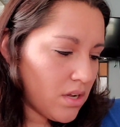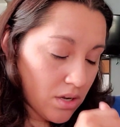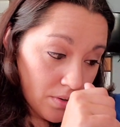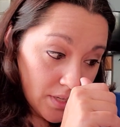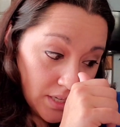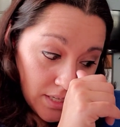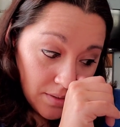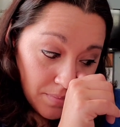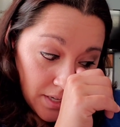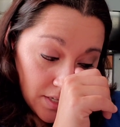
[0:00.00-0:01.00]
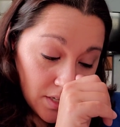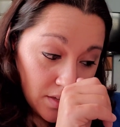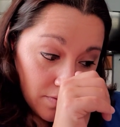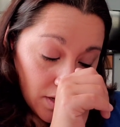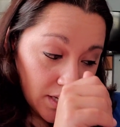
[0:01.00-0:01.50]
Oh, see, somebody took the
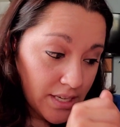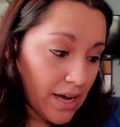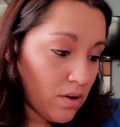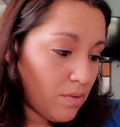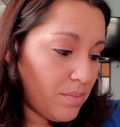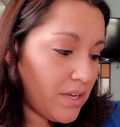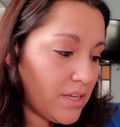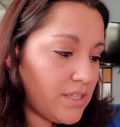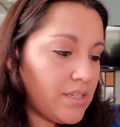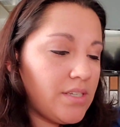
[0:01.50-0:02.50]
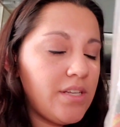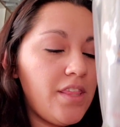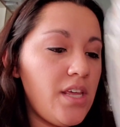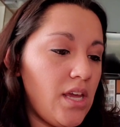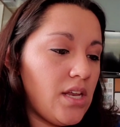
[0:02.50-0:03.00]
floss out because there's a
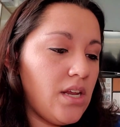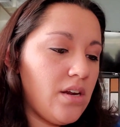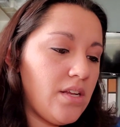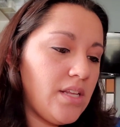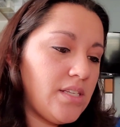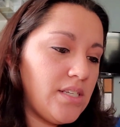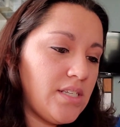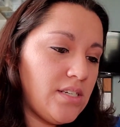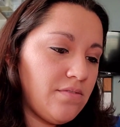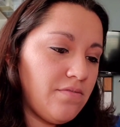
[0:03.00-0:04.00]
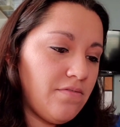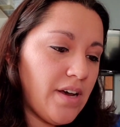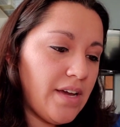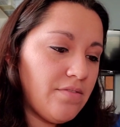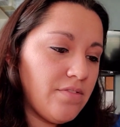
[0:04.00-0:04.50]
thing in here that says
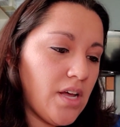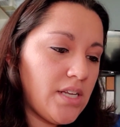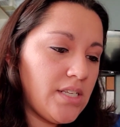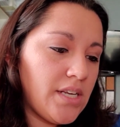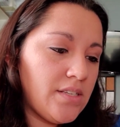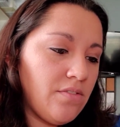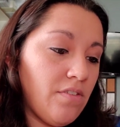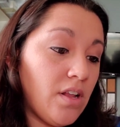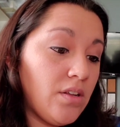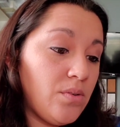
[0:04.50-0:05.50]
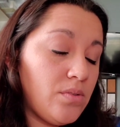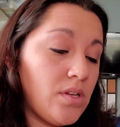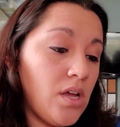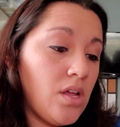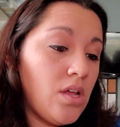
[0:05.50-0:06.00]
divide floss as follows.
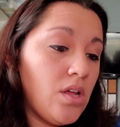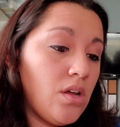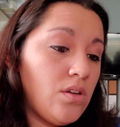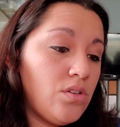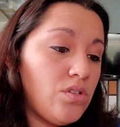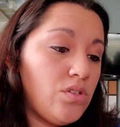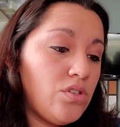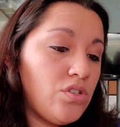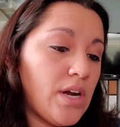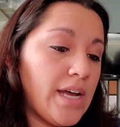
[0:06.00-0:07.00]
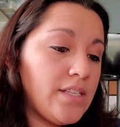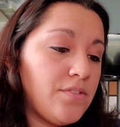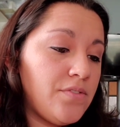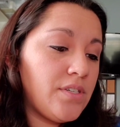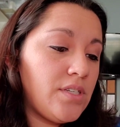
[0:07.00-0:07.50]
Use 2 strands
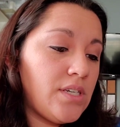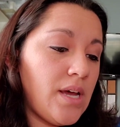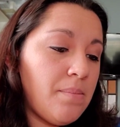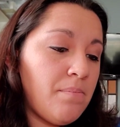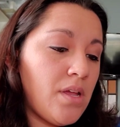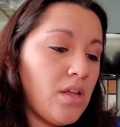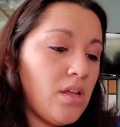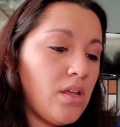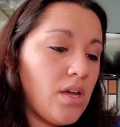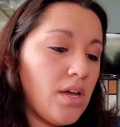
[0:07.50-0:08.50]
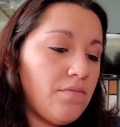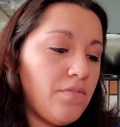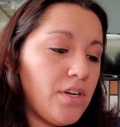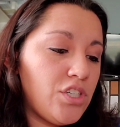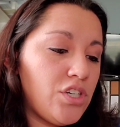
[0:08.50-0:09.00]
stem and
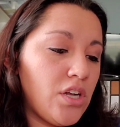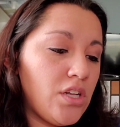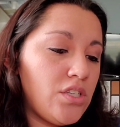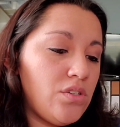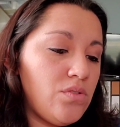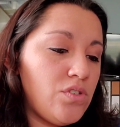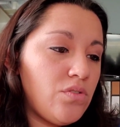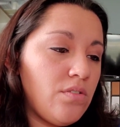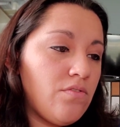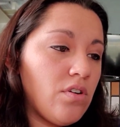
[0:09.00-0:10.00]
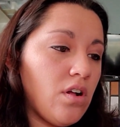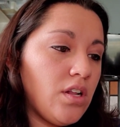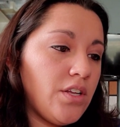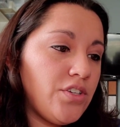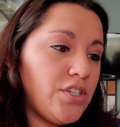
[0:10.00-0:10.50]
French knots. Use 3 for
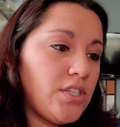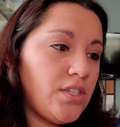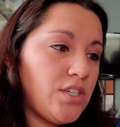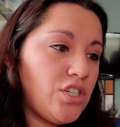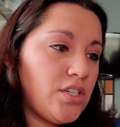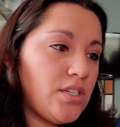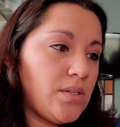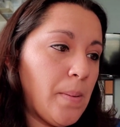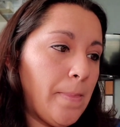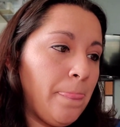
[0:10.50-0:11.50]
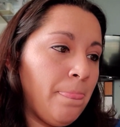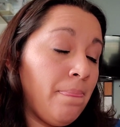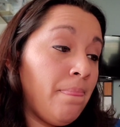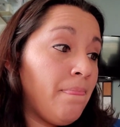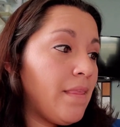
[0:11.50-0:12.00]
all other stitches.
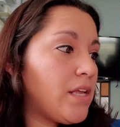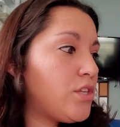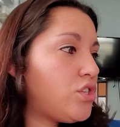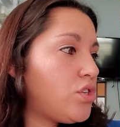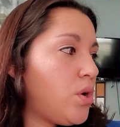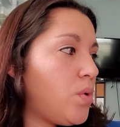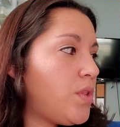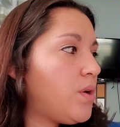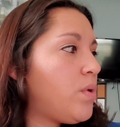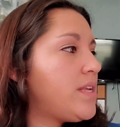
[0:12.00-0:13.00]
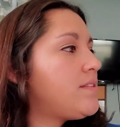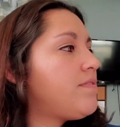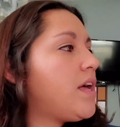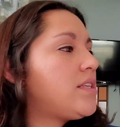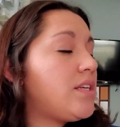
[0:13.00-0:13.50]
So there was
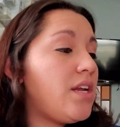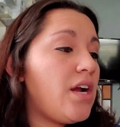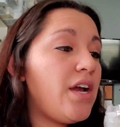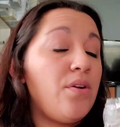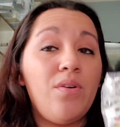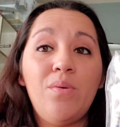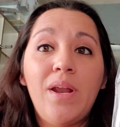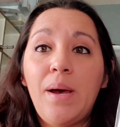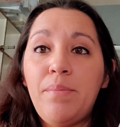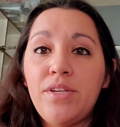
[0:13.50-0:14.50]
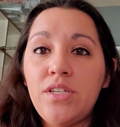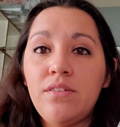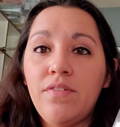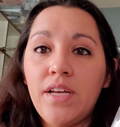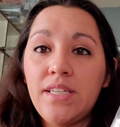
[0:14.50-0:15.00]
floss in here. I don't know what happened to the
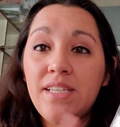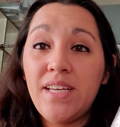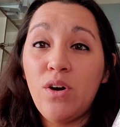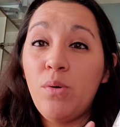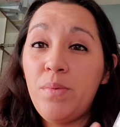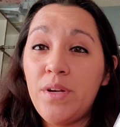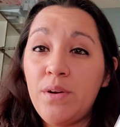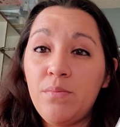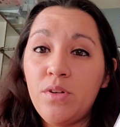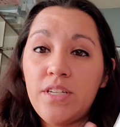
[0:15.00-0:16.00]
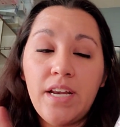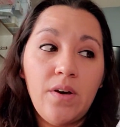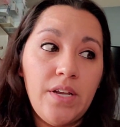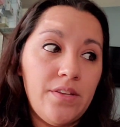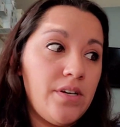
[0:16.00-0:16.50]
floss because I opened it and pulled it
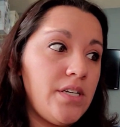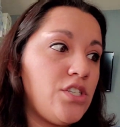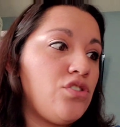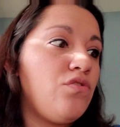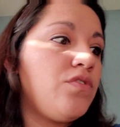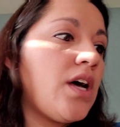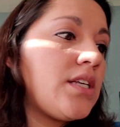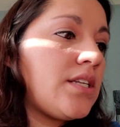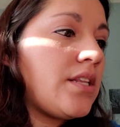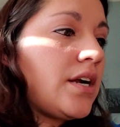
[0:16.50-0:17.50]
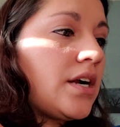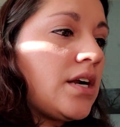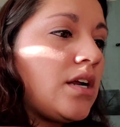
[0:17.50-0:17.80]
out and there is no floss in there.